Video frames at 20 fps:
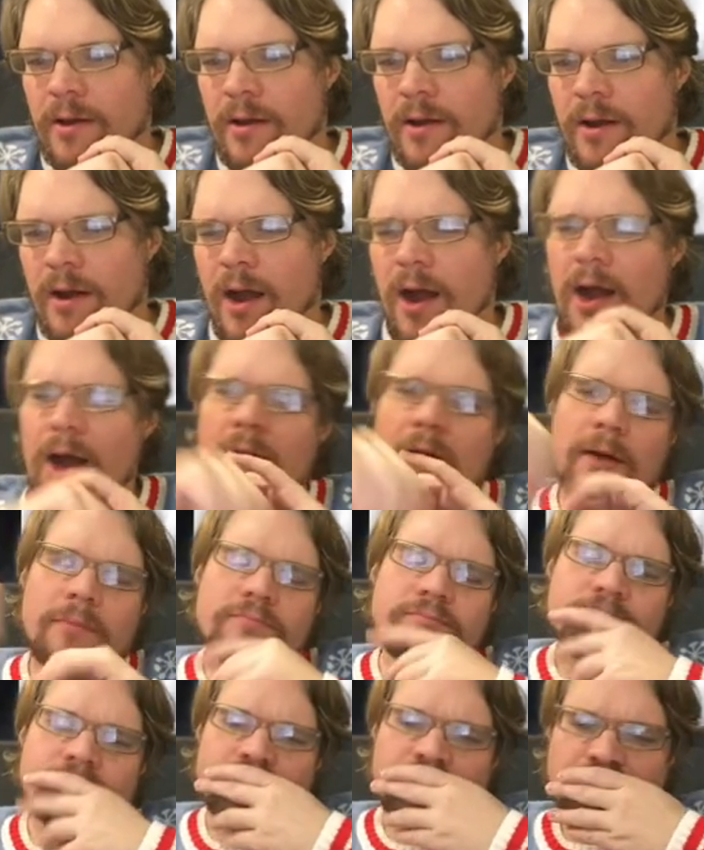Huh.
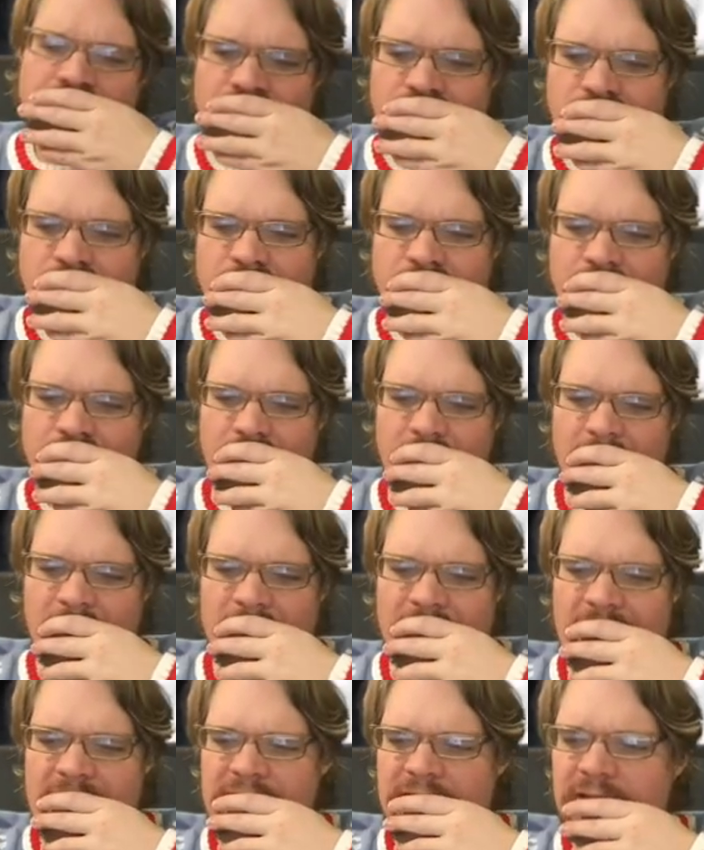
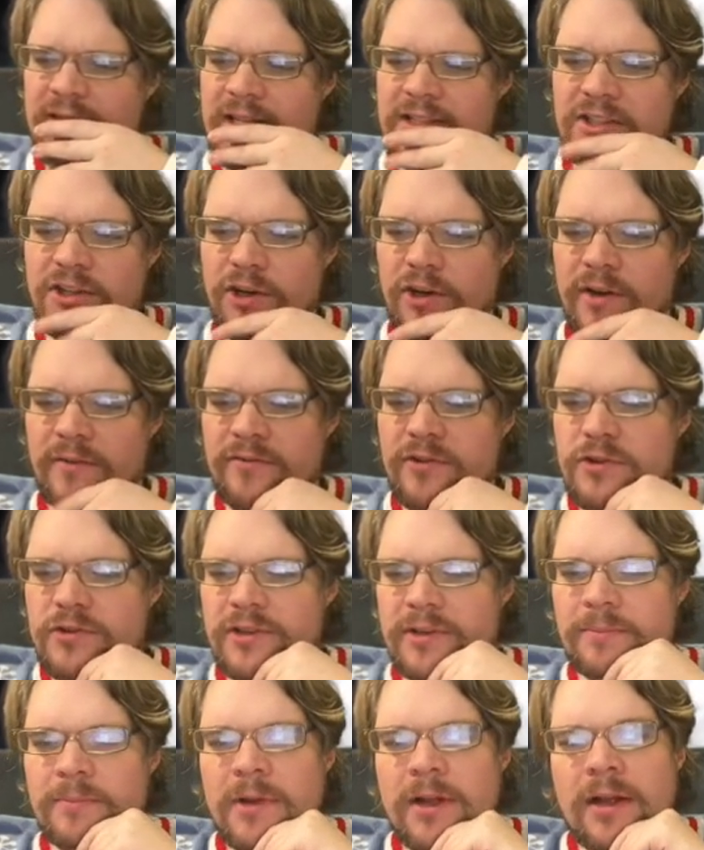That's that's a little
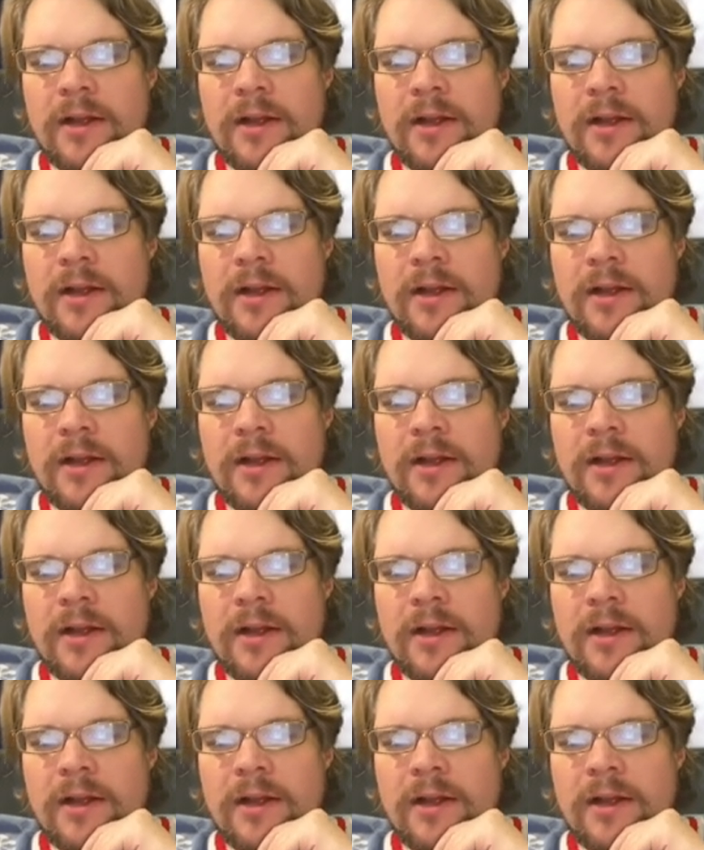confusing.